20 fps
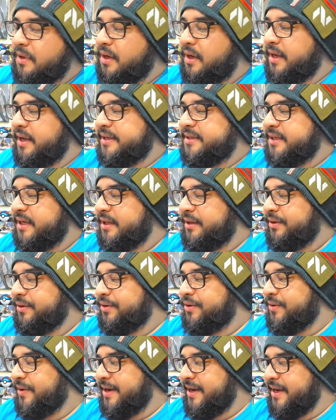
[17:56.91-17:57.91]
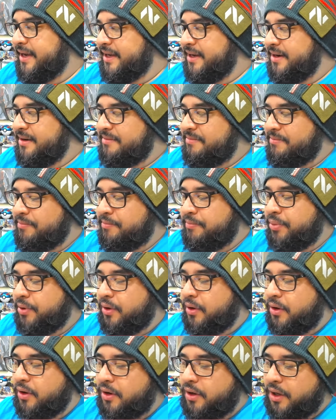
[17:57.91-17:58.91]
Getting a little quiet,
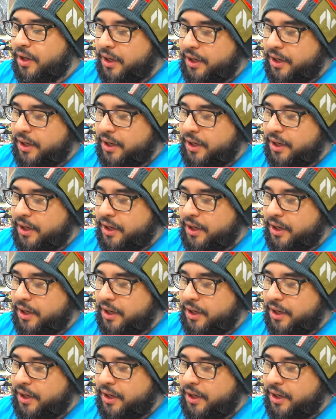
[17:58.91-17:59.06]
but